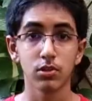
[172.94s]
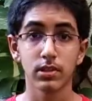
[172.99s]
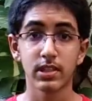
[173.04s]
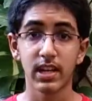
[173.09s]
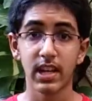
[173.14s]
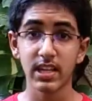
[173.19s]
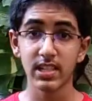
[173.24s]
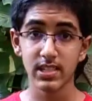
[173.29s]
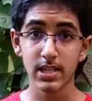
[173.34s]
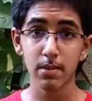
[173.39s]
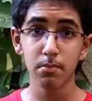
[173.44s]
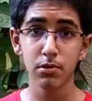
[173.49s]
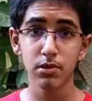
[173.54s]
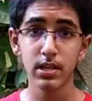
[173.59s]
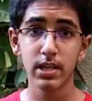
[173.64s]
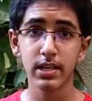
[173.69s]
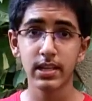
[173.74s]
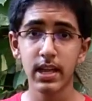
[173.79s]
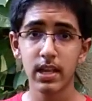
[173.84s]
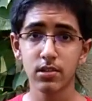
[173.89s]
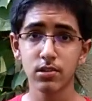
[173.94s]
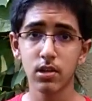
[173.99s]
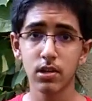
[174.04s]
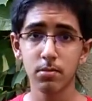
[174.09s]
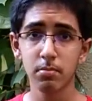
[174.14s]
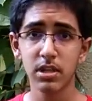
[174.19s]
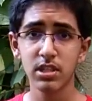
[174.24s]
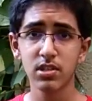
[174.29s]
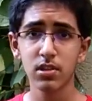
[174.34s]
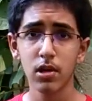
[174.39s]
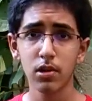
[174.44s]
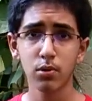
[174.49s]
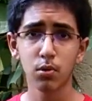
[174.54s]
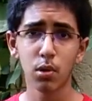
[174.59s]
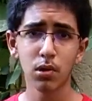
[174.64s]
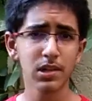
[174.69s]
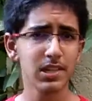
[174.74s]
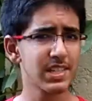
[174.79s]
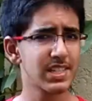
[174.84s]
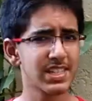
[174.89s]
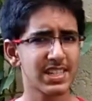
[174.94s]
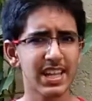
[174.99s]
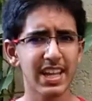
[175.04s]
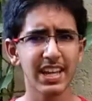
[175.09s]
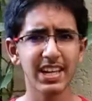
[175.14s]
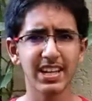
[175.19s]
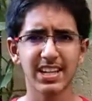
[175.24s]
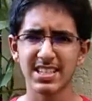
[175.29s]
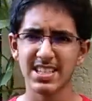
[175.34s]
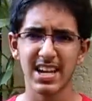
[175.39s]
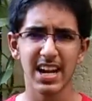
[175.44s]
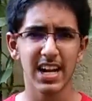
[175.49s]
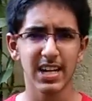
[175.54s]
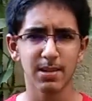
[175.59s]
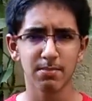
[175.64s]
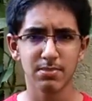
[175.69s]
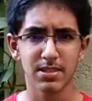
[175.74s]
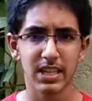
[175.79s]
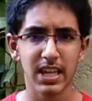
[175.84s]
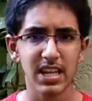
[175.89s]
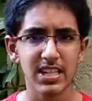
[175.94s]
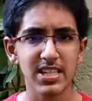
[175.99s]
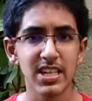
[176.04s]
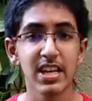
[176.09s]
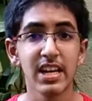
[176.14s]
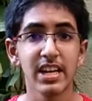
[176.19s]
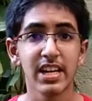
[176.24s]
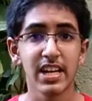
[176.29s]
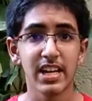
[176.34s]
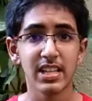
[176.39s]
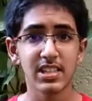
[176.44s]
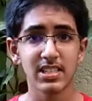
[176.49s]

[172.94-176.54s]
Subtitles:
So the next time you see a dinosaur image, don't disdain it as a random sketch.